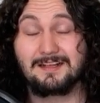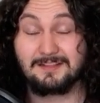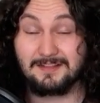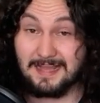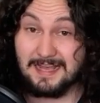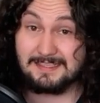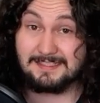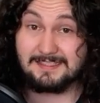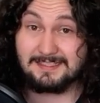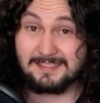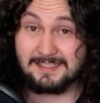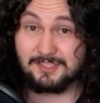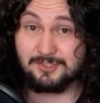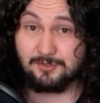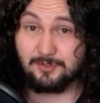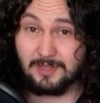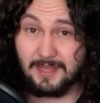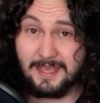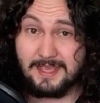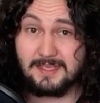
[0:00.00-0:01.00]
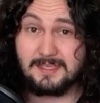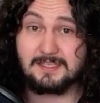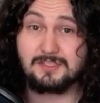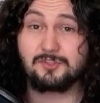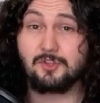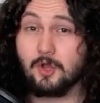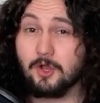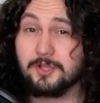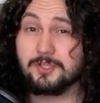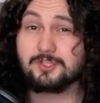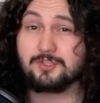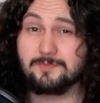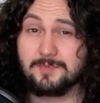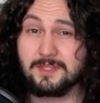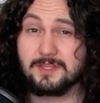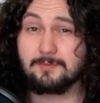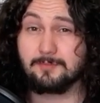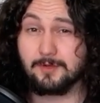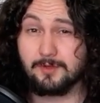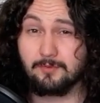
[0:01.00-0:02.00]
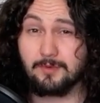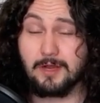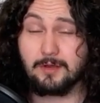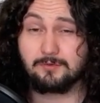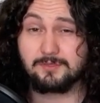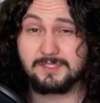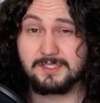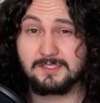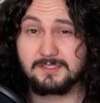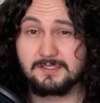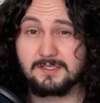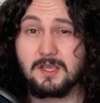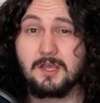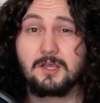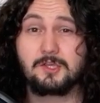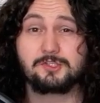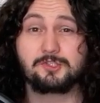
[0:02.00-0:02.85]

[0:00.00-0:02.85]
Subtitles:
classes as you'd like, as long as you meet the prerequisites.